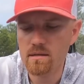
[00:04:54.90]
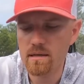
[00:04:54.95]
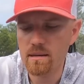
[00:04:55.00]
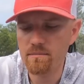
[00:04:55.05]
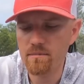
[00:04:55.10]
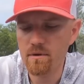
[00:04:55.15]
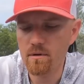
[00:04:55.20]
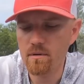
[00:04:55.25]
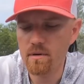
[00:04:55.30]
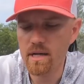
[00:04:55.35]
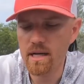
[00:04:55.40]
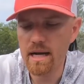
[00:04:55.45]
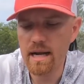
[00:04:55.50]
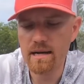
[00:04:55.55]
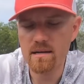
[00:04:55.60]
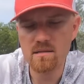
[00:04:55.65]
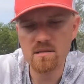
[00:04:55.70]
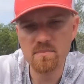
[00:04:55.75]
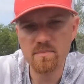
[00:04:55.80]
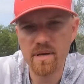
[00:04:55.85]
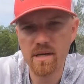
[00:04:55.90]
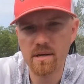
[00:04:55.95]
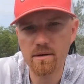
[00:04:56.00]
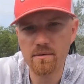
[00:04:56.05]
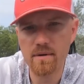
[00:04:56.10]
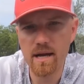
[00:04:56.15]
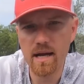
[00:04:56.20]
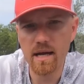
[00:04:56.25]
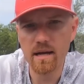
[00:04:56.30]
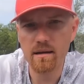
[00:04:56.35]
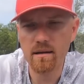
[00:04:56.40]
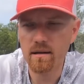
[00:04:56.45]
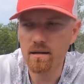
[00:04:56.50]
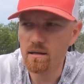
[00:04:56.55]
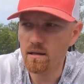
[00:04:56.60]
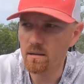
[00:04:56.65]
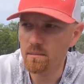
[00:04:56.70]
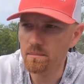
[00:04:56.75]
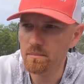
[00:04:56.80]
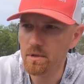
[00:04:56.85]
I'm throwing it on a spinning rod.
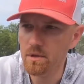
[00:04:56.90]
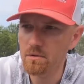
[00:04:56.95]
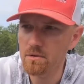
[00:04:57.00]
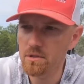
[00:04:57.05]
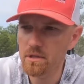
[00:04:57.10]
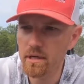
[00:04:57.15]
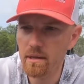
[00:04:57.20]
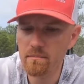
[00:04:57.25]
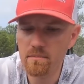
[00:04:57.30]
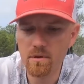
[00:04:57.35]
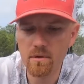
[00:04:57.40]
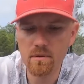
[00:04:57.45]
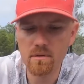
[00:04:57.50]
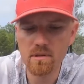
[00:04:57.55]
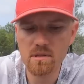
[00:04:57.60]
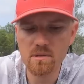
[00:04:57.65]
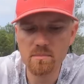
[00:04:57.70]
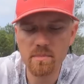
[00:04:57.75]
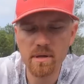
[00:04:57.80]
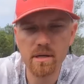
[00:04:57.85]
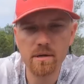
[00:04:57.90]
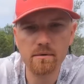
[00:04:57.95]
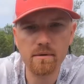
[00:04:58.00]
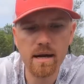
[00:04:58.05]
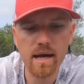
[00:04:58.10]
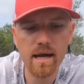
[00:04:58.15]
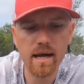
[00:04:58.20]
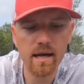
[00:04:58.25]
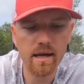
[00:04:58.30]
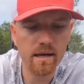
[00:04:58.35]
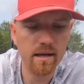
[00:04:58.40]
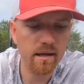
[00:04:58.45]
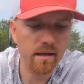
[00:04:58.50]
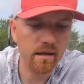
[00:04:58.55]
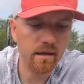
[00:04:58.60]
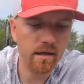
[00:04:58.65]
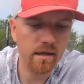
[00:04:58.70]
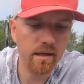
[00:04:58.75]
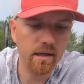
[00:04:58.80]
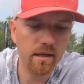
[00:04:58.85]
Usually I'm throwing the spinning rod
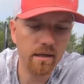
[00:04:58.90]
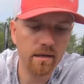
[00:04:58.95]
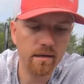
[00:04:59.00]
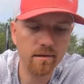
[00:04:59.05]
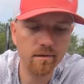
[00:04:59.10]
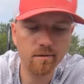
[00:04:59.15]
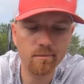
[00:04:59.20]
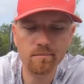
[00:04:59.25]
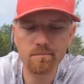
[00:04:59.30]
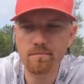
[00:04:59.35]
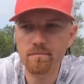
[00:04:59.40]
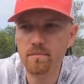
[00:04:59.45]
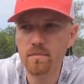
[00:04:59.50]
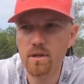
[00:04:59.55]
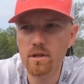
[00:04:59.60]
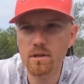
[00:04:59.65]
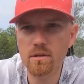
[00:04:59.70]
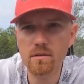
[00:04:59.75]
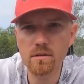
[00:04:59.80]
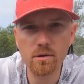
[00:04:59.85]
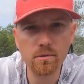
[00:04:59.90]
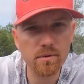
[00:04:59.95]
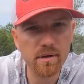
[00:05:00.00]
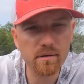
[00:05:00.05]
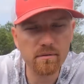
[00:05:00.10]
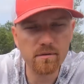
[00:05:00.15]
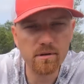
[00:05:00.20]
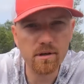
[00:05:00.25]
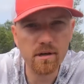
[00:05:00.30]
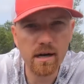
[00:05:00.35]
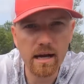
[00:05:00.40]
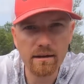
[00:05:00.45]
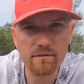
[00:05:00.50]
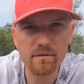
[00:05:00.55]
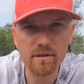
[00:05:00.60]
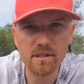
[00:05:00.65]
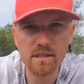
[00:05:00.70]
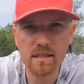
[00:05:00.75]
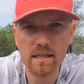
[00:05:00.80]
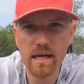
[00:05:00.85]
in the river. I
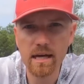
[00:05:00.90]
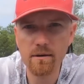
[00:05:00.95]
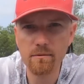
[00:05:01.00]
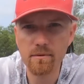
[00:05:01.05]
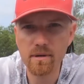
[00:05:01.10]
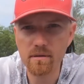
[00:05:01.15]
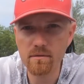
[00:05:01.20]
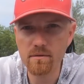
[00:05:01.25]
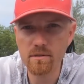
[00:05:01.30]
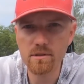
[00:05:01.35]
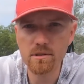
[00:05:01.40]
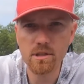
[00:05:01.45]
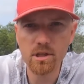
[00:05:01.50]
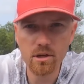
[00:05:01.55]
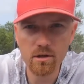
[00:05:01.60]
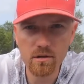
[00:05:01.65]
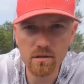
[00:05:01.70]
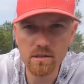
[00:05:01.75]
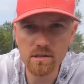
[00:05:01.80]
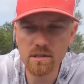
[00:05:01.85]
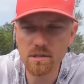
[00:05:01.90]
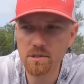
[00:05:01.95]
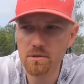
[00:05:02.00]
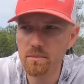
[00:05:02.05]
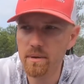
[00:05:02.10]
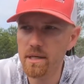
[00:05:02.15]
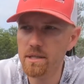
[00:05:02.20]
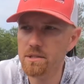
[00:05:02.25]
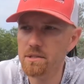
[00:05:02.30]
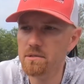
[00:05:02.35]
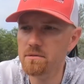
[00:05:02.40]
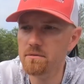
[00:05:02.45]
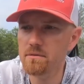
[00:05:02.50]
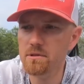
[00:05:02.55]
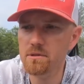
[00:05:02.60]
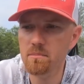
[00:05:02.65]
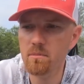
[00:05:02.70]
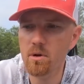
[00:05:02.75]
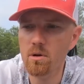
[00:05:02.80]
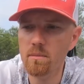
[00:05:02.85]
fish a lot of rivers. Current situations for
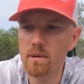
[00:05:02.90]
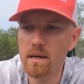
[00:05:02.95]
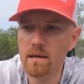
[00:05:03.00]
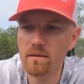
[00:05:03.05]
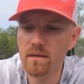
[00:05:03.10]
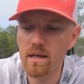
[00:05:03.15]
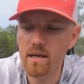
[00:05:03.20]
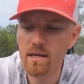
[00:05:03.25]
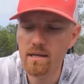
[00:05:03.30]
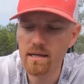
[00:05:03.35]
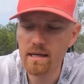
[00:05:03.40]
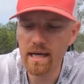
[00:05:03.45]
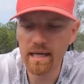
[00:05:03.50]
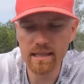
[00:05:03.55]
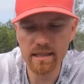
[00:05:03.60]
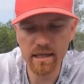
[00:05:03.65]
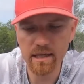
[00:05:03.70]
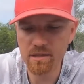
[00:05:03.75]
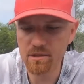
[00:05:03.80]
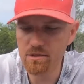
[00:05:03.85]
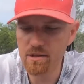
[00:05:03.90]
smallmouth, I like